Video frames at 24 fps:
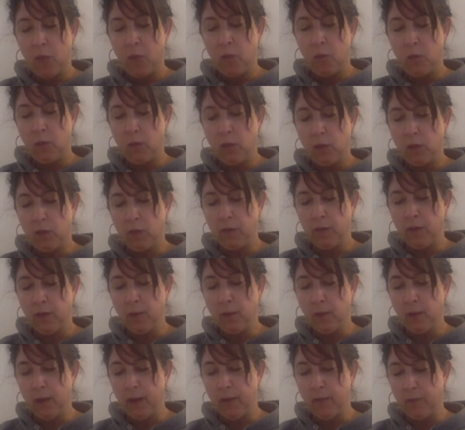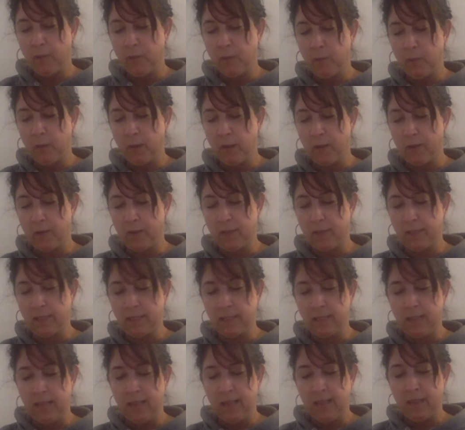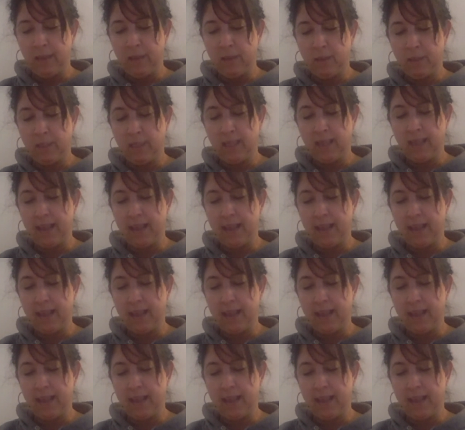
When Lurvy arrived with breakfast, there was the